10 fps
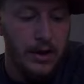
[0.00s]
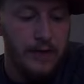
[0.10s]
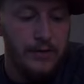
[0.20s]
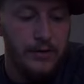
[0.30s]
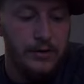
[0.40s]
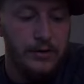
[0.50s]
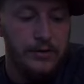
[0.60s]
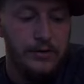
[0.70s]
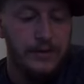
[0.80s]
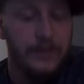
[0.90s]
I've
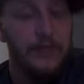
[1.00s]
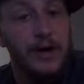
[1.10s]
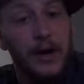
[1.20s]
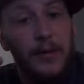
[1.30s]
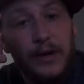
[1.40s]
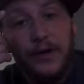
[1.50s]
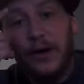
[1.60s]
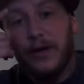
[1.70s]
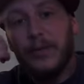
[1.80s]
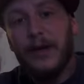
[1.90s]
noticed since I've got my
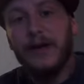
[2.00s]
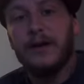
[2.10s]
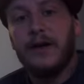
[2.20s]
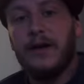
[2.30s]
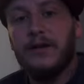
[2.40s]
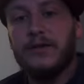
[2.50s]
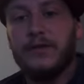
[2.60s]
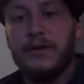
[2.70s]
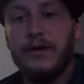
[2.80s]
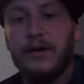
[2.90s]
daughter back, her hair
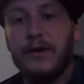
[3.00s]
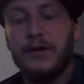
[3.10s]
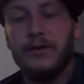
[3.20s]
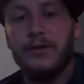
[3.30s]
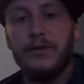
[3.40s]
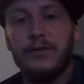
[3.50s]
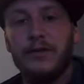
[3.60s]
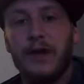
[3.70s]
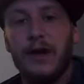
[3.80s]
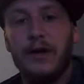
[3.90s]
is a little bit
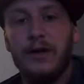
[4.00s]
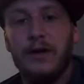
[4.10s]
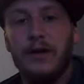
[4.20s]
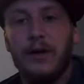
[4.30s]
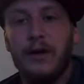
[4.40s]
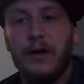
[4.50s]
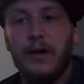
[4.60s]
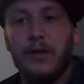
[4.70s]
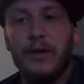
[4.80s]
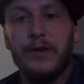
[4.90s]
dry.
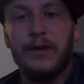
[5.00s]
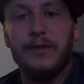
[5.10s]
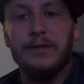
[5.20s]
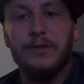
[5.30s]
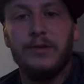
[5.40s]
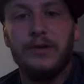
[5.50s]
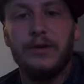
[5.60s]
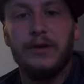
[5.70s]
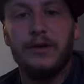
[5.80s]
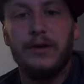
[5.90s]
Her mother likes to
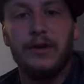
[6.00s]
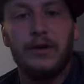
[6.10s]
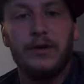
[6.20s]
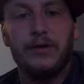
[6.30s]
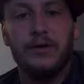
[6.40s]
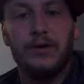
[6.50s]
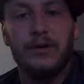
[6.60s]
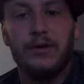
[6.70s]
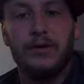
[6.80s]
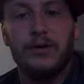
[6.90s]
put argan
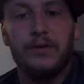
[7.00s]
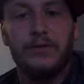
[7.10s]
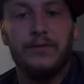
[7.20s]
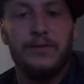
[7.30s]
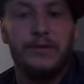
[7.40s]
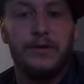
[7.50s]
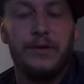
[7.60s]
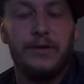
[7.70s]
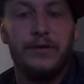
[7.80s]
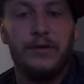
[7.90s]
oil or some
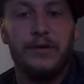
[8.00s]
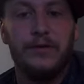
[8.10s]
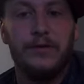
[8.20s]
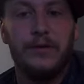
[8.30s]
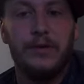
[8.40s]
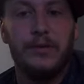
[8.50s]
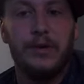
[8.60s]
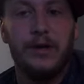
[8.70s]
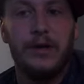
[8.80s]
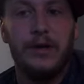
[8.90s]
other oils in it,
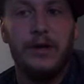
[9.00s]
but